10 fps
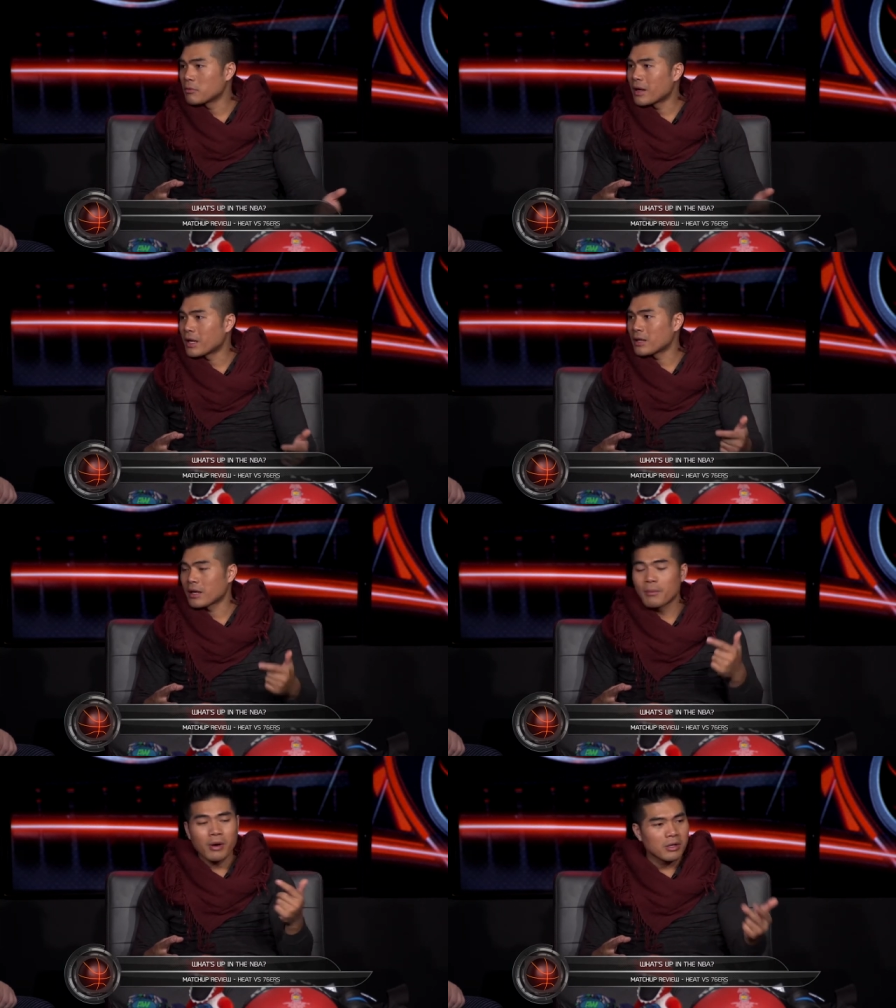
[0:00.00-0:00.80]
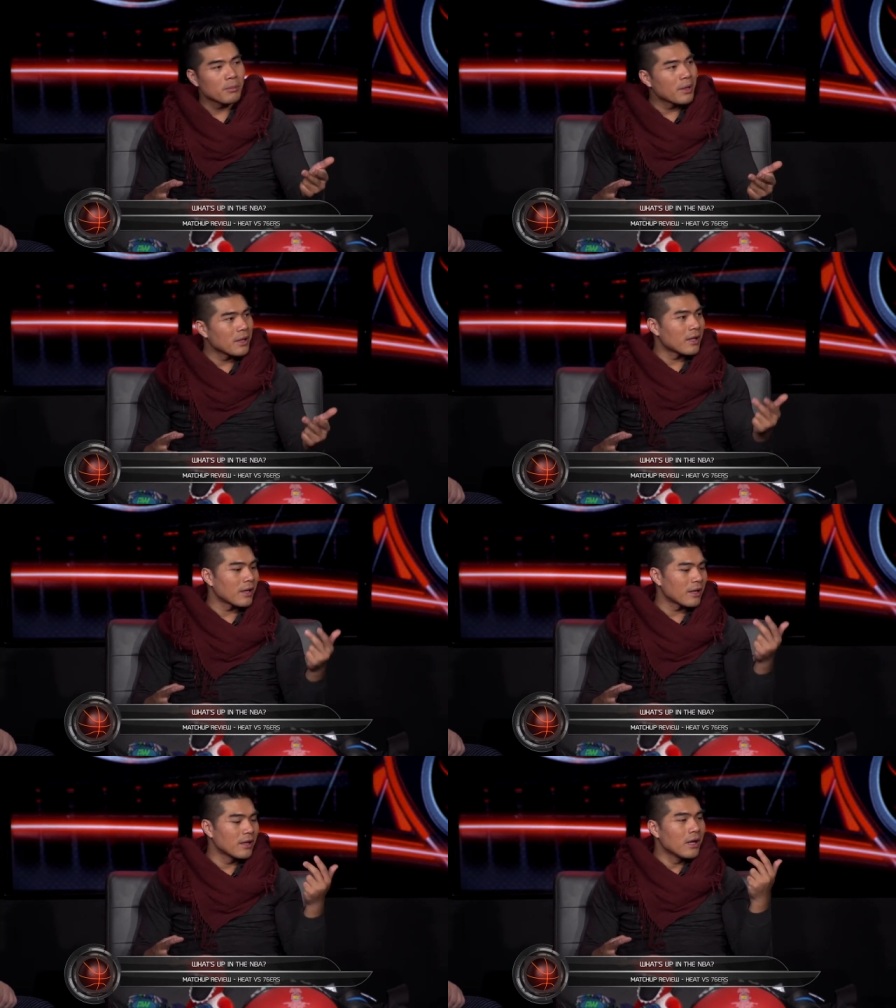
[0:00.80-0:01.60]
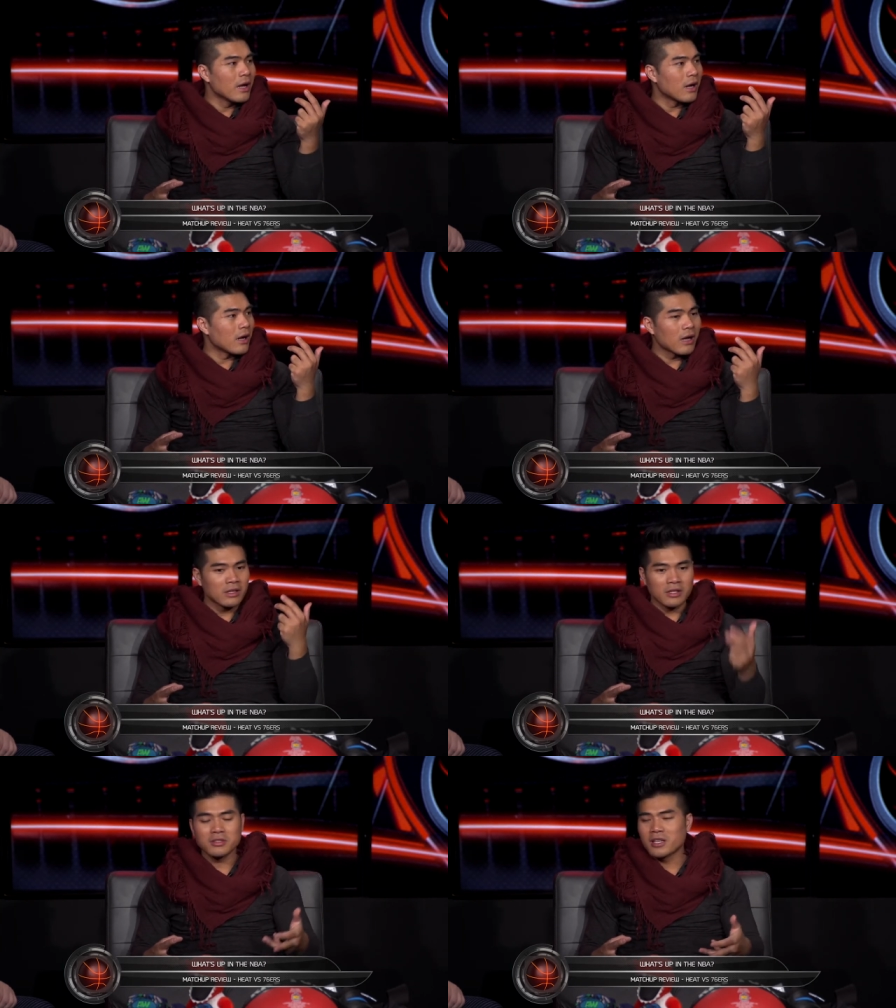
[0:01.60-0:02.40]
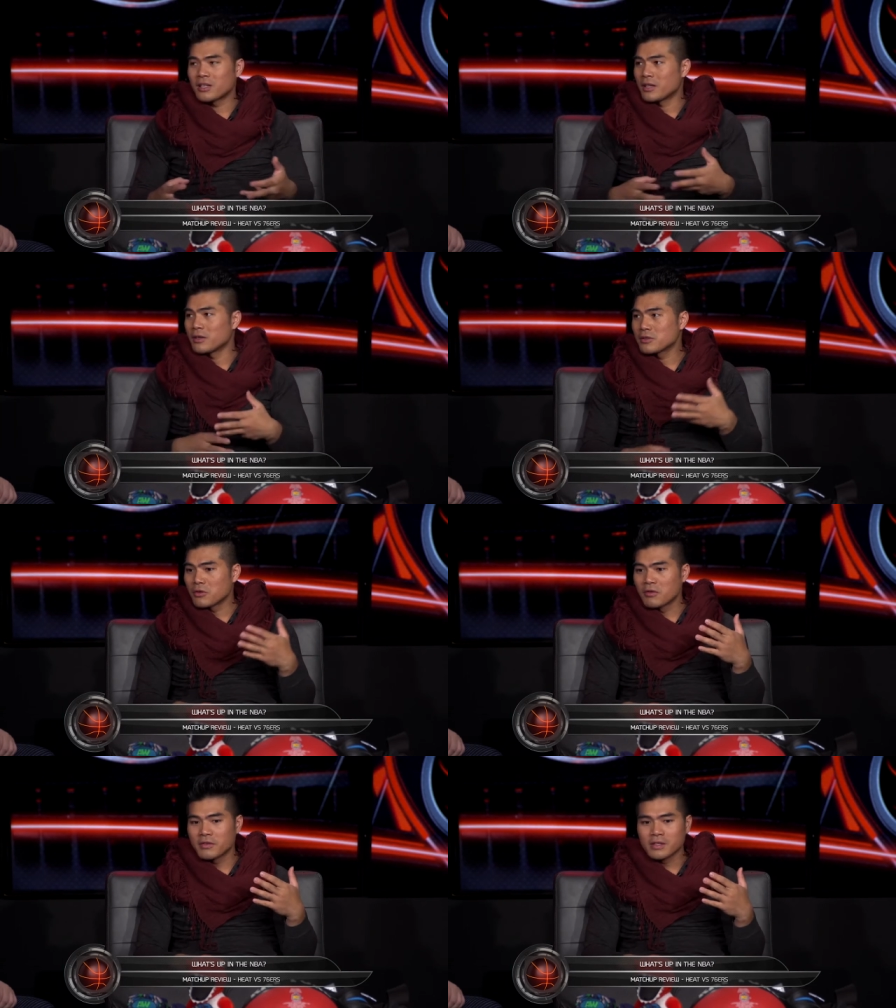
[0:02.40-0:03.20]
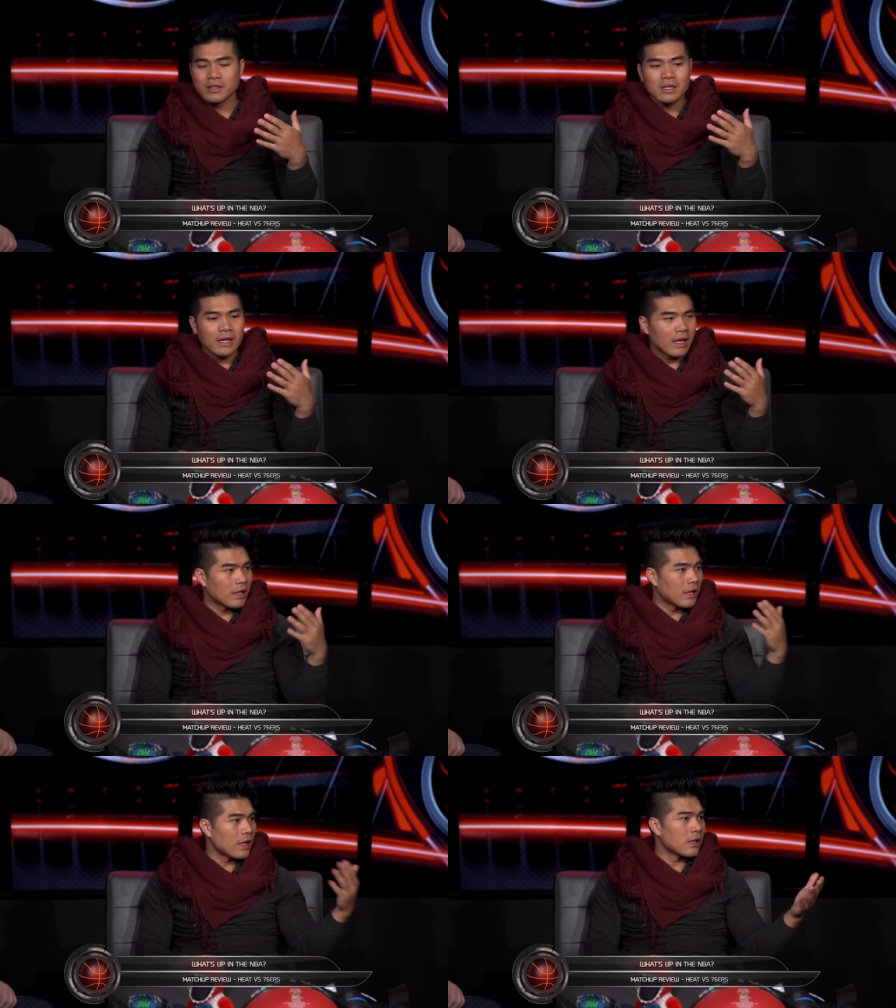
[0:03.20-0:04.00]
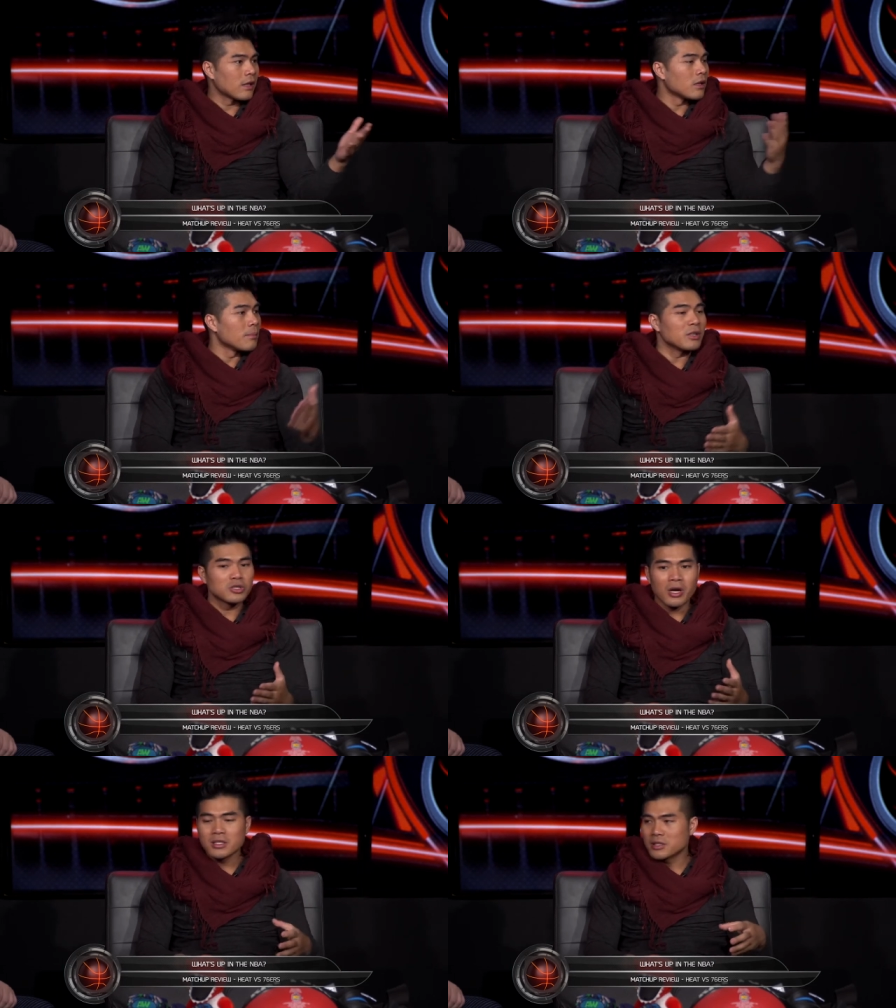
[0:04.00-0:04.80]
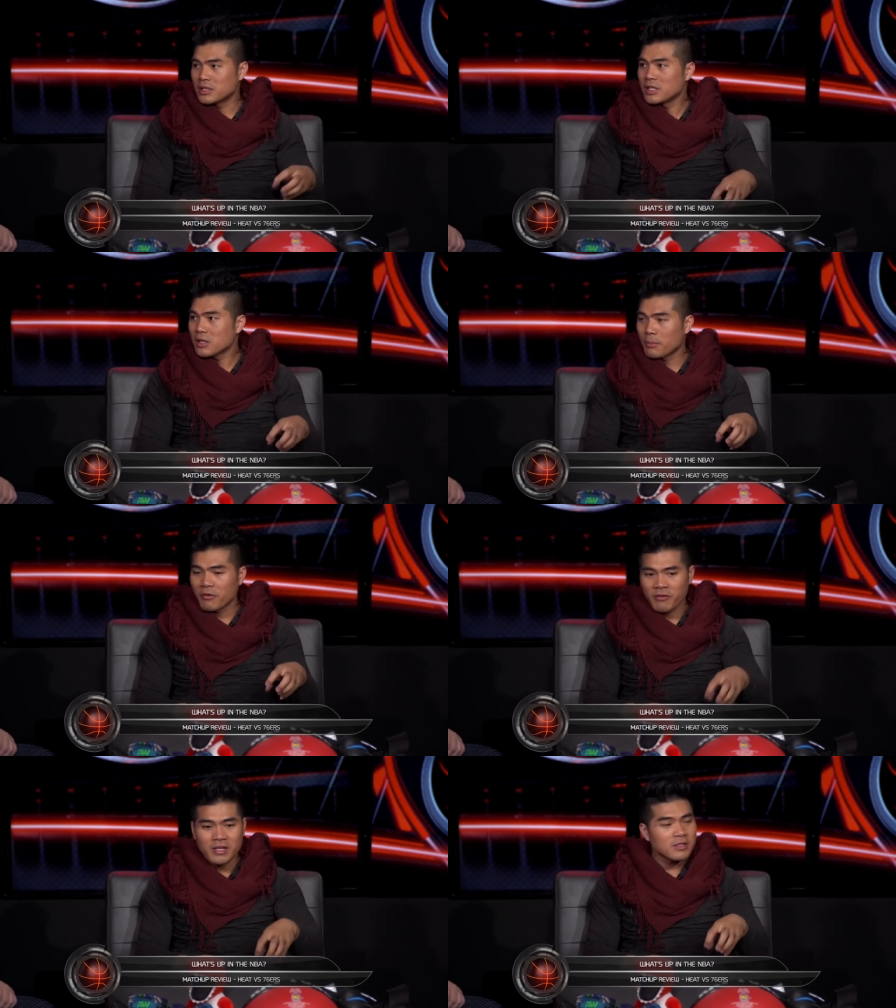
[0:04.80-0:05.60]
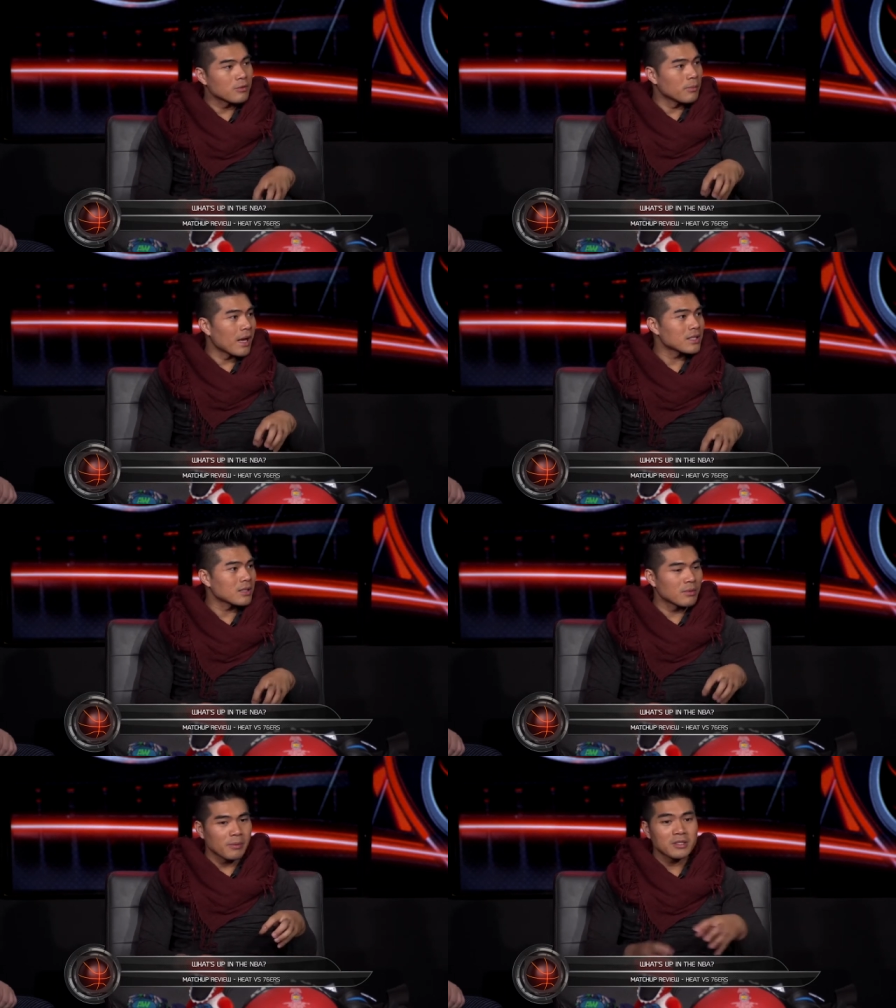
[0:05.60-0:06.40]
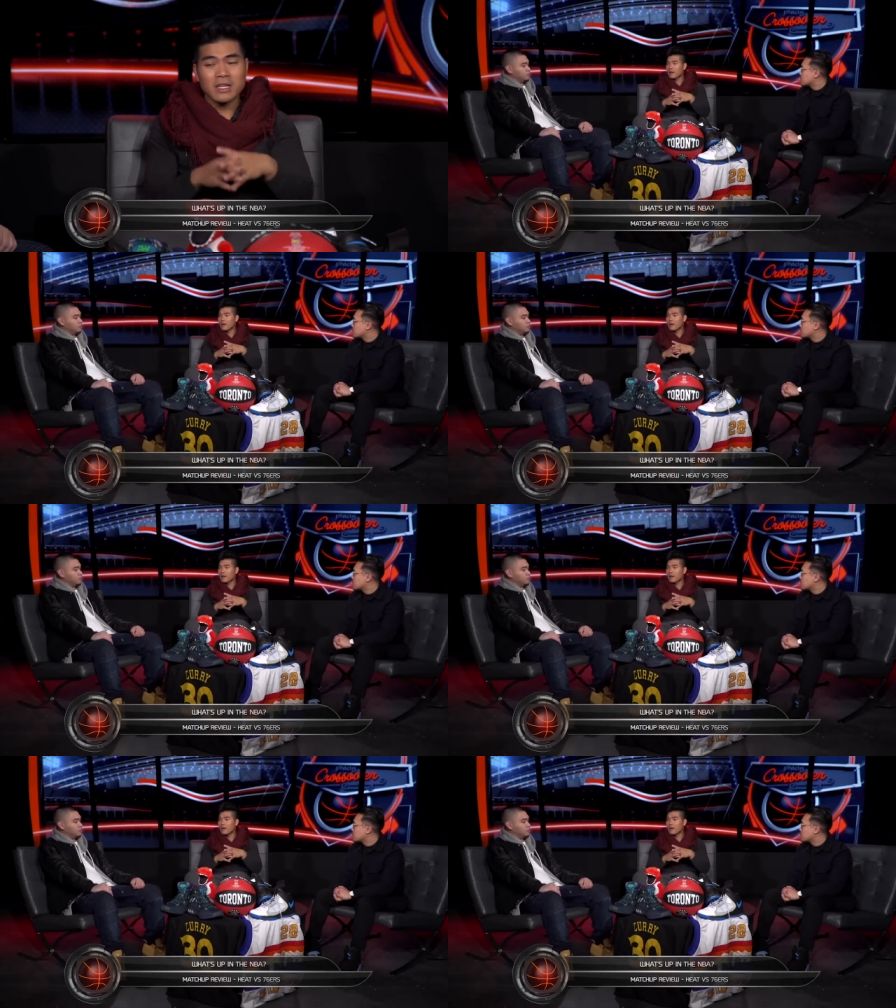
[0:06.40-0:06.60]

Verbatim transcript: Redick, like a Marco Belinelli, uh, an Ersan Ilyasova, and, and and Amir Johnson. These are mm-hmm. professional basketball players that